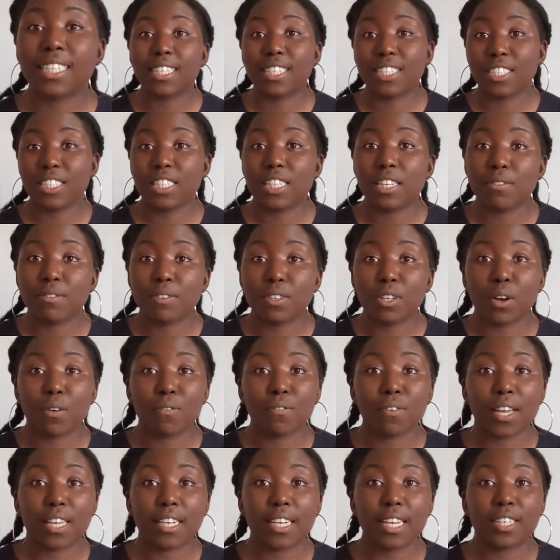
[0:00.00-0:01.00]
and achieving your
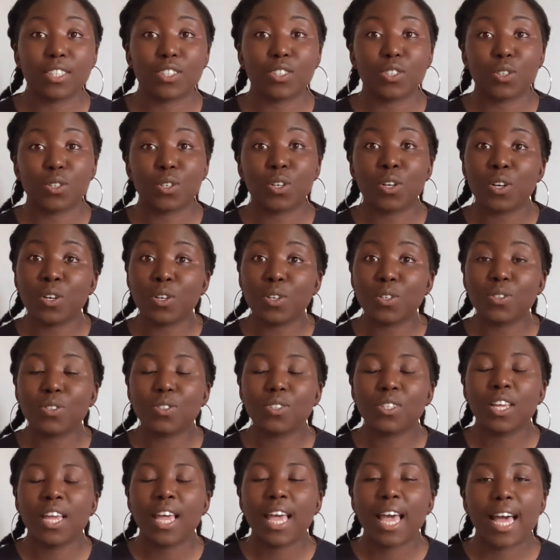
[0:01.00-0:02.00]
financial goals,